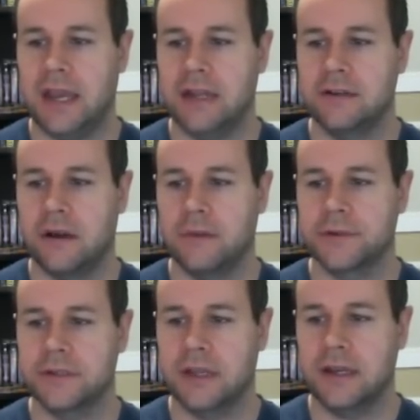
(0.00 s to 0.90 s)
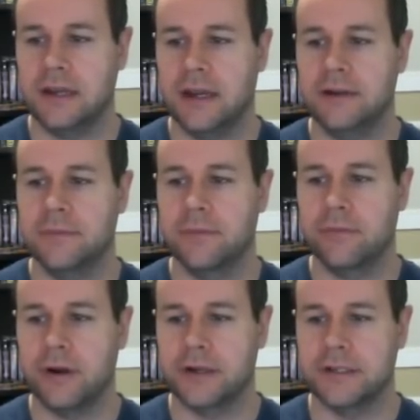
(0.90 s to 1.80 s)
add commerce line item
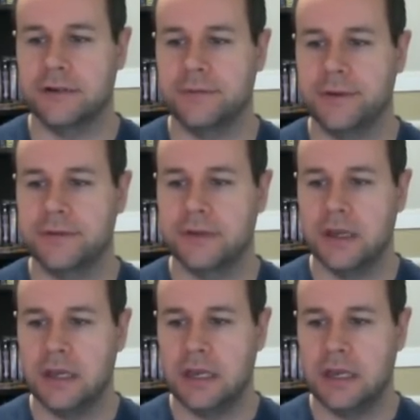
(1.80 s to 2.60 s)
product attributes.